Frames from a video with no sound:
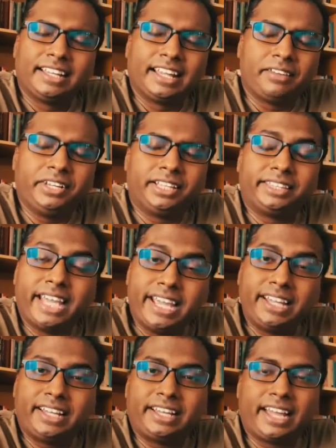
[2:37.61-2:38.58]
that we
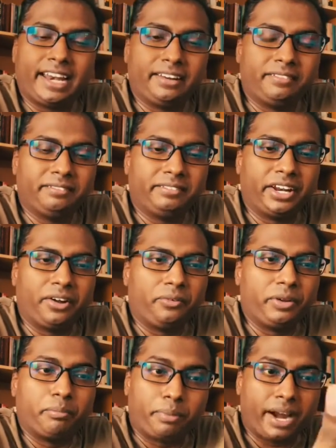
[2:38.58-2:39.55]
think, and, you know,
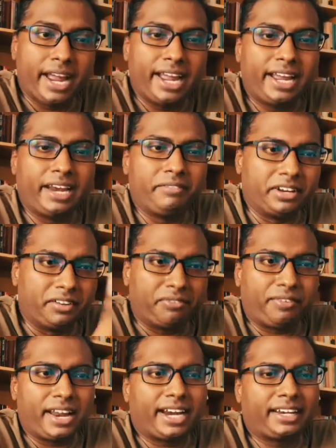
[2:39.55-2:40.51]
we pray and we
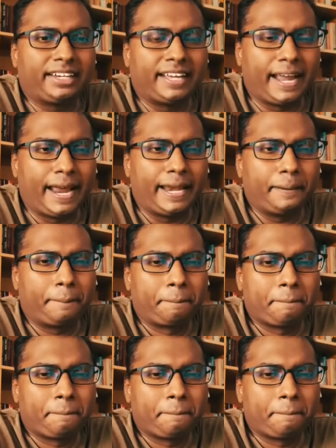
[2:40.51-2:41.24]
reflect, and